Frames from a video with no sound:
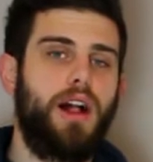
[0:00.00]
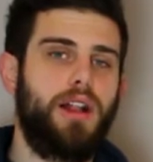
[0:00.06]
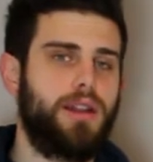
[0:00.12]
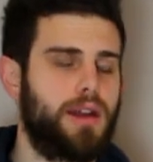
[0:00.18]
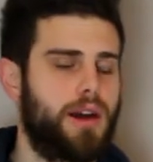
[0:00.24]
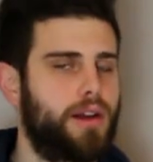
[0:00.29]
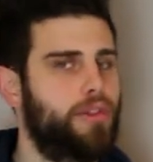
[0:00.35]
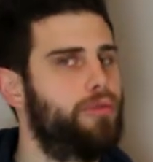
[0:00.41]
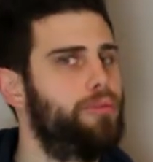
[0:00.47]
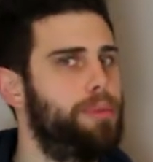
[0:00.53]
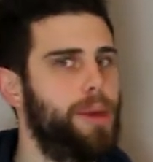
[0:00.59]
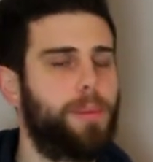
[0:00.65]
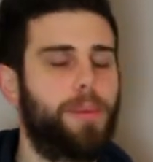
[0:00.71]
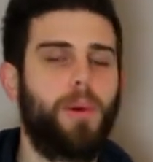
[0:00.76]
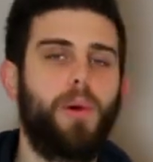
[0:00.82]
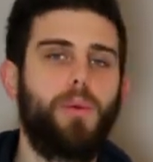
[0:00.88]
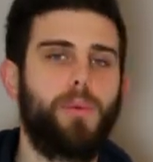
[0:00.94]
a lot of
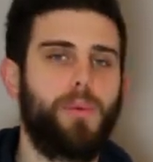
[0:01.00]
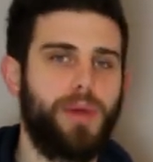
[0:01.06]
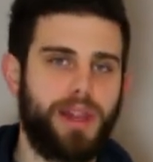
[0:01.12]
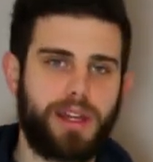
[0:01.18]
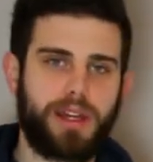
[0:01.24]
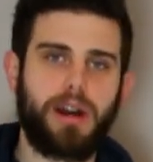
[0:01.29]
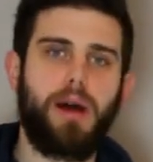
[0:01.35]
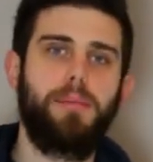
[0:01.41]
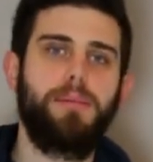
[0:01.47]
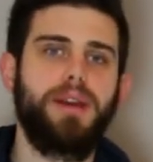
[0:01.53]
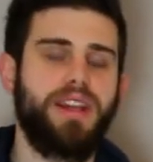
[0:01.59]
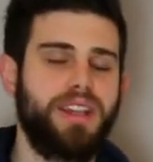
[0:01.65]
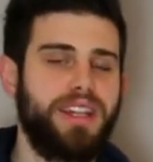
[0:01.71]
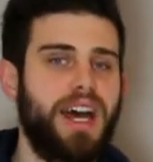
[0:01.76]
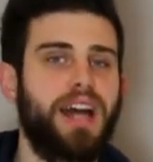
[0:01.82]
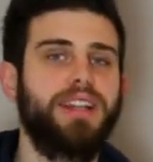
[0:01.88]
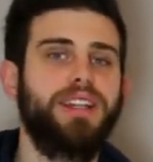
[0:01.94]
people will come
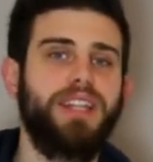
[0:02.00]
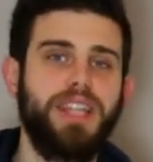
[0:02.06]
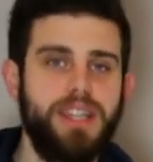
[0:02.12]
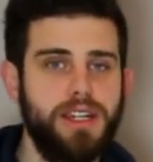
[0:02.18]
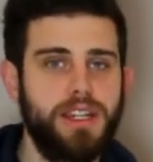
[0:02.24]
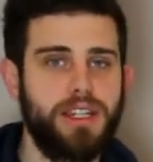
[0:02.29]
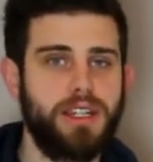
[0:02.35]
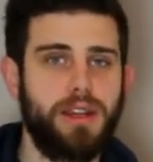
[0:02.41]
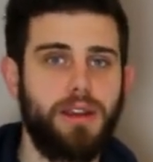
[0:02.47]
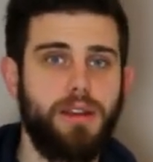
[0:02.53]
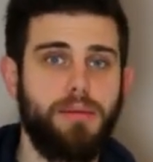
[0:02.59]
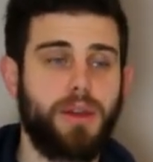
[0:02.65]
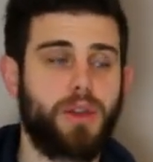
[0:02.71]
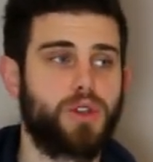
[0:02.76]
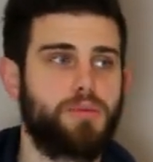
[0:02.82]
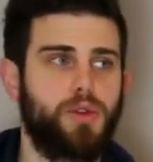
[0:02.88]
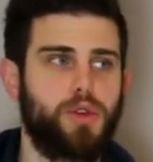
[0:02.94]
in that niche,
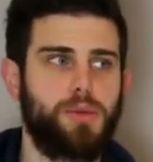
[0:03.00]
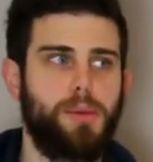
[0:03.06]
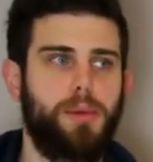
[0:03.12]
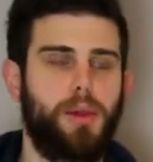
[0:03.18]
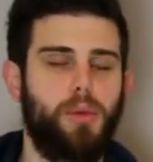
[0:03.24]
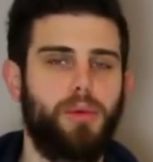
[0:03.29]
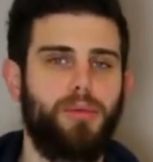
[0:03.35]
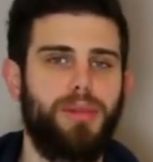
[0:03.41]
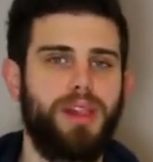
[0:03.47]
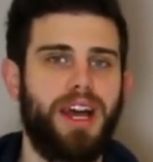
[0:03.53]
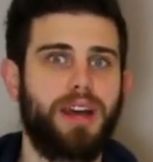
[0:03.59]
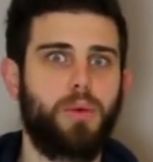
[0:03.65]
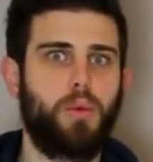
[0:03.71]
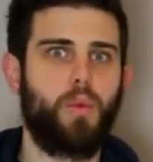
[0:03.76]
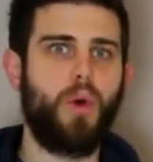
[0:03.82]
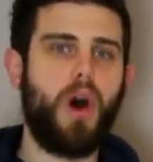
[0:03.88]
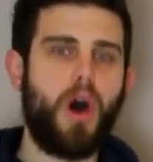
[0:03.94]
because most people will be
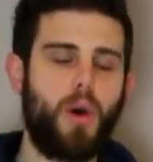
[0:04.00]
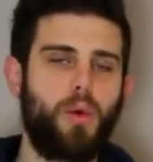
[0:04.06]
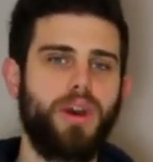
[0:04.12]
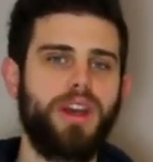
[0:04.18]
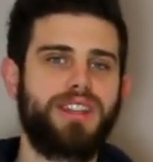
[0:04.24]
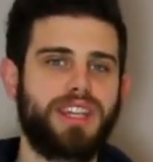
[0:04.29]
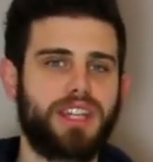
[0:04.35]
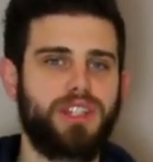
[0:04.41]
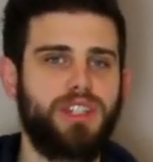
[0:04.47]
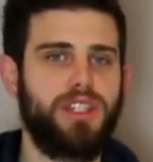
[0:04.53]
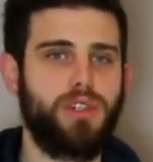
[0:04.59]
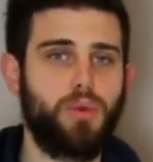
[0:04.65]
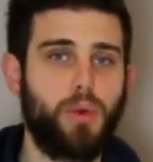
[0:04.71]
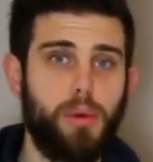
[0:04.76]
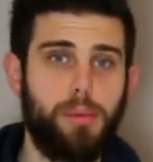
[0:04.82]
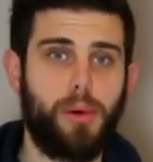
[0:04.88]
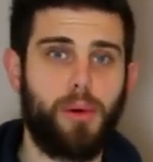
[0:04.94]
like, whoa, it's actually
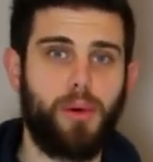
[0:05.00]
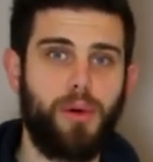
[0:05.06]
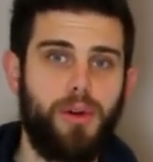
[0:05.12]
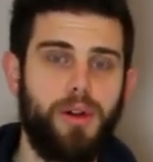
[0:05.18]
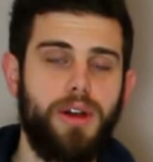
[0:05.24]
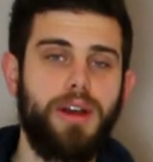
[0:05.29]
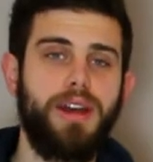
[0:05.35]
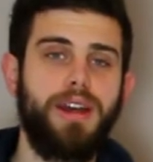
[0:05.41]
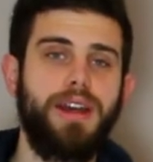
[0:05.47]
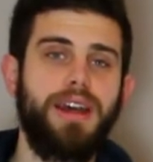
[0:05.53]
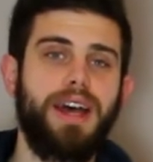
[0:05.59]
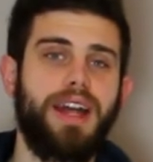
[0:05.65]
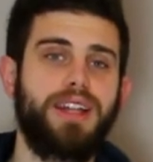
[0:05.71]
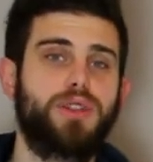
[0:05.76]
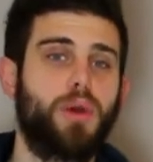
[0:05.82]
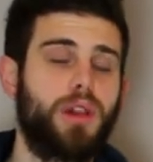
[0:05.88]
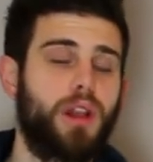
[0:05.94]
doable.
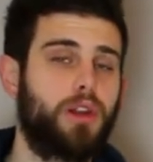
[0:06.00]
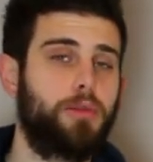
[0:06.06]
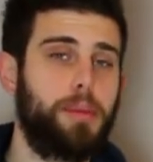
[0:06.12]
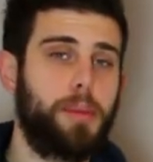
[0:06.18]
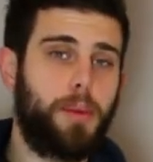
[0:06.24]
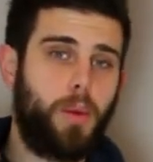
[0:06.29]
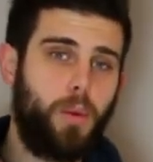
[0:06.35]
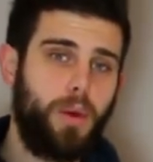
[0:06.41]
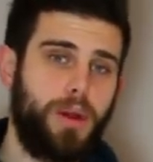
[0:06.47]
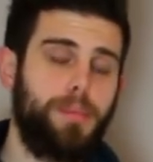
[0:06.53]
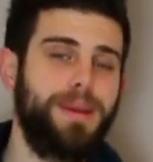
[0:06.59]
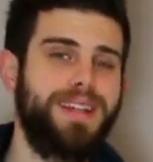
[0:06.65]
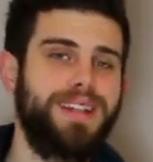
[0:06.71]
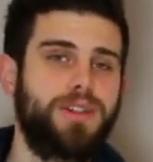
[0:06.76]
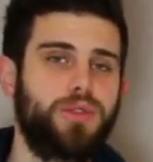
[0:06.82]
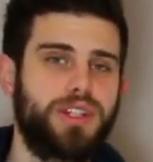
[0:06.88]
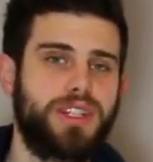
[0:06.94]
And so a lot of people will
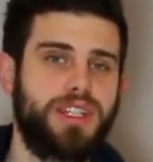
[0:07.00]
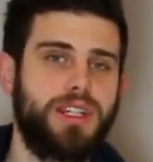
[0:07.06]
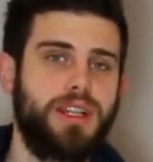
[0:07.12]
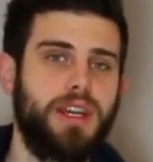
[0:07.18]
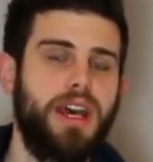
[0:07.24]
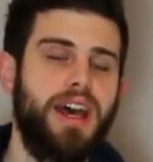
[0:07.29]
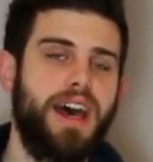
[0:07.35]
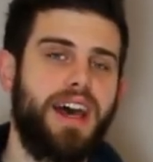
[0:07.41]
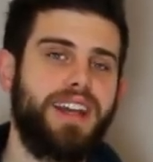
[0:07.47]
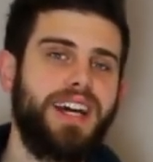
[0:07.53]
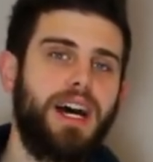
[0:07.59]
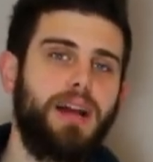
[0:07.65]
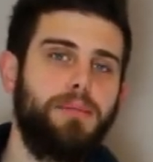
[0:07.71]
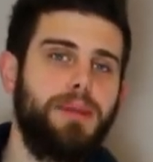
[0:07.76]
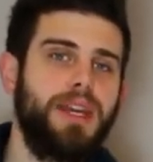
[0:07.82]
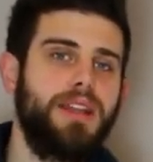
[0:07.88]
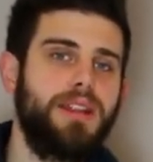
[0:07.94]
be interested. And
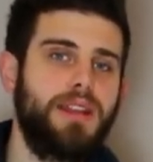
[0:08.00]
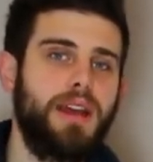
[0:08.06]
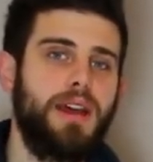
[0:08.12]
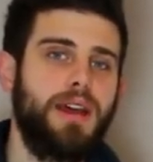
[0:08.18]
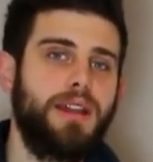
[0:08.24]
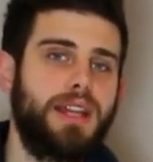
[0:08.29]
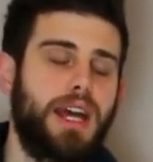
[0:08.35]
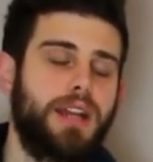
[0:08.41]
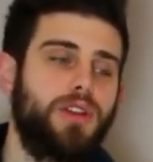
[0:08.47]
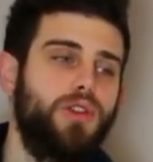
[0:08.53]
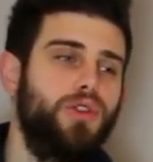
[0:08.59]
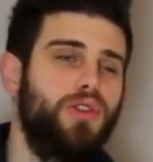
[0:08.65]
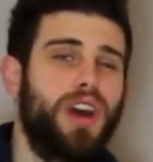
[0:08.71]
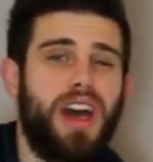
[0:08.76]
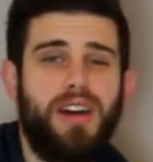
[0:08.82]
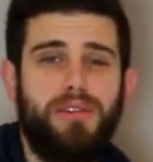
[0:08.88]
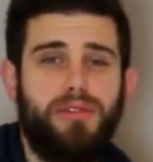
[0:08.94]
that means that
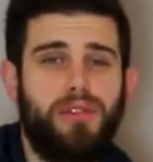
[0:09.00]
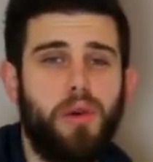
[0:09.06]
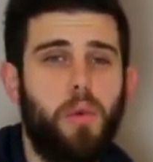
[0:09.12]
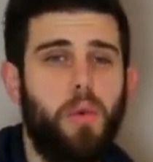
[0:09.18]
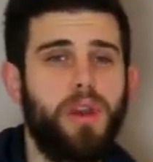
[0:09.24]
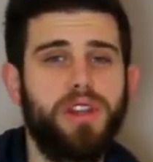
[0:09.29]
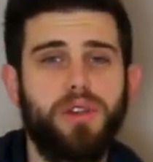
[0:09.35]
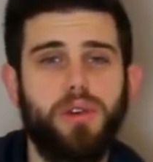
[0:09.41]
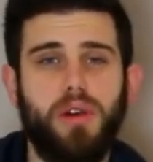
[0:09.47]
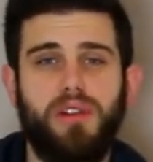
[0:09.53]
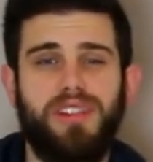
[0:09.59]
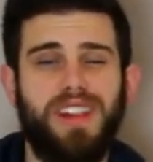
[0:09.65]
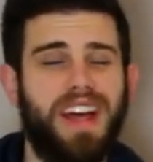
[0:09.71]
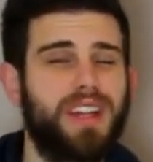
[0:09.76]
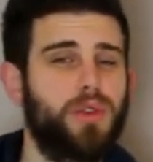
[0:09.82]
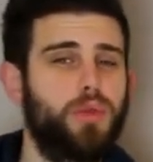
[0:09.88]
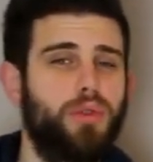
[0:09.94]
you have a window of
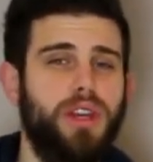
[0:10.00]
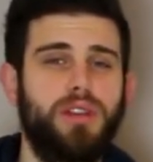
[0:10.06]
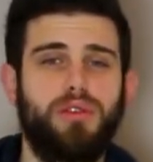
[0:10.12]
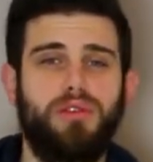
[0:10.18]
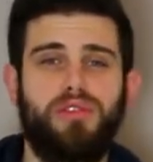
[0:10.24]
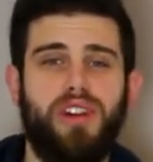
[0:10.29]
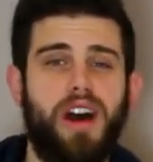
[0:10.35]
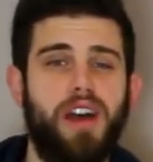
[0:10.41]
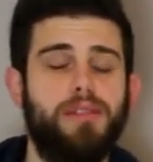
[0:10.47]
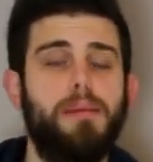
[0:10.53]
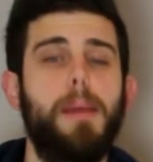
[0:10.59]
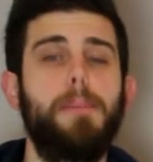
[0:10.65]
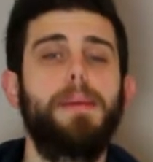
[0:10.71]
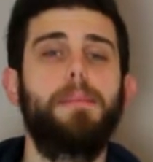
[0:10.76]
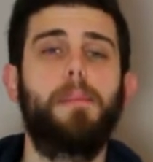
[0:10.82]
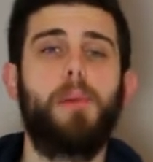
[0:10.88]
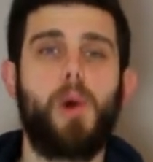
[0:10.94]
like 3 to 5,
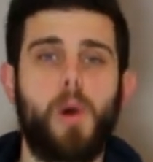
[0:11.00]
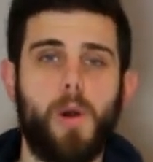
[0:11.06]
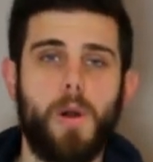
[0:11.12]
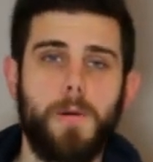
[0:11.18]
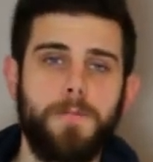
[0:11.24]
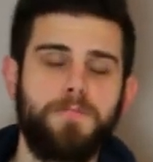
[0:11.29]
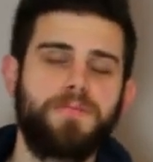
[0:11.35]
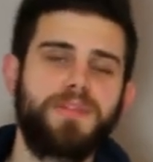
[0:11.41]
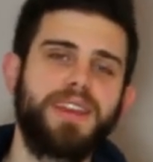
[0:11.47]
maybe more